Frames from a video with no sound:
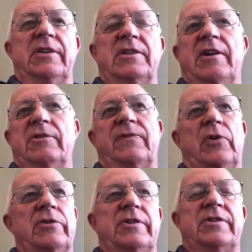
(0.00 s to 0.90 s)
Now, as
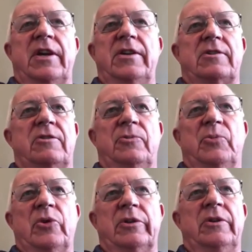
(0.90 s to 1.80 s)
far as the state school
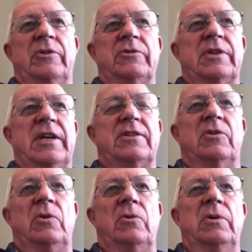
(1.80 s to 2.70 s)
board goes, that's a
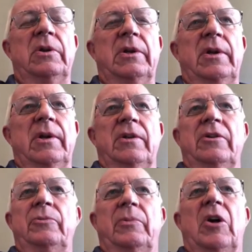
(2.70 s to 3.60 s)
whole
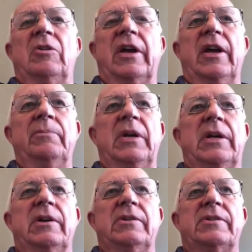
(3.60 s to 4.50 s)
new ball game,
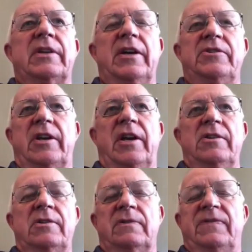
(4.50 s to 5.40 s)
because the
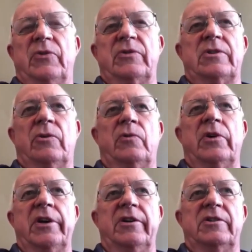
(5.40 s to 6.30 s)
educational folks don't
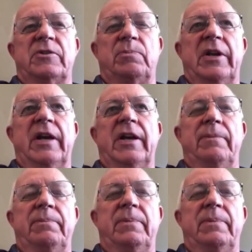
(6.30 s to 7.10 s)
want you splitting up